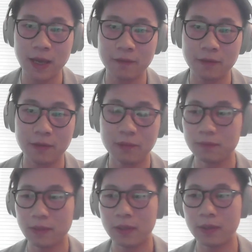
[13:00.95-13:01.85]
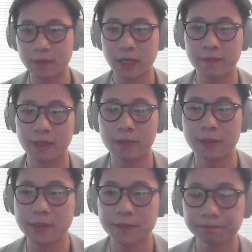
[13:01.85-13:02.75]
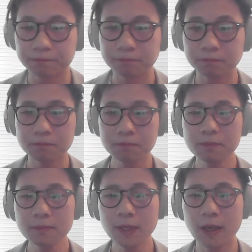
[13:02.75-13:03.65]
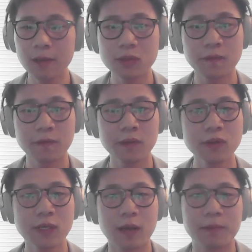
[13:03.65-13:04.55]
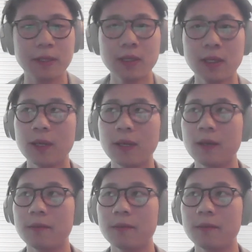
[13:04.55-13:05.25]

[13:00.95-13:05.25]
we have, different types of companies. So for those companies,